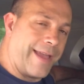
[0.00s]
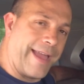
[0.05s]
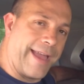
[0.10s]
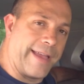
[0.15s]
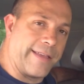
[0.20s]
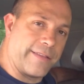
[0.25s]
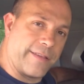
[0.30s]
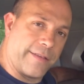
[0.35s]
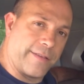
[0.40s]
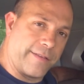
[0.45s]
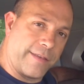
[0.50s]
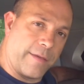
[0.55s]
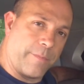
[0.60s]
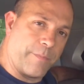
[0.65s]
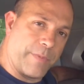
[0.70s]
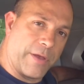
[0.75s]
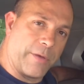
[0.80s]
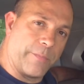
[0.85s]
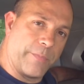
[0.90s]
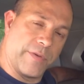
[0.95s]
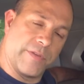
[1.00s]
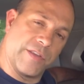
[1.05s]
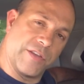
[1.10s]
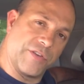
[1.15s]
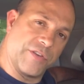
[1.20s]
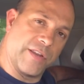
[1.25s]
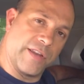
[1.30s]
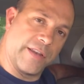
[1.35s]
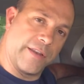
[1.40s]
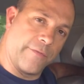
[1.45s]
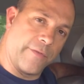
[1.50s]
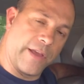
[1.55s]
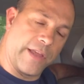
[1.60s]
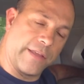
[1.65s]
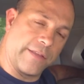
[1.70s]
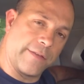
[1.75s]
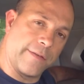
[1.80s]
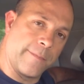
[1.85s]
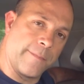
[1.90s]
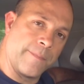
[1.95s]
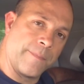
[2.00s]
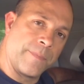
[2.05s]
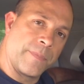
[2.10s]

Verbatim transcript: as a seatbelt positioning device.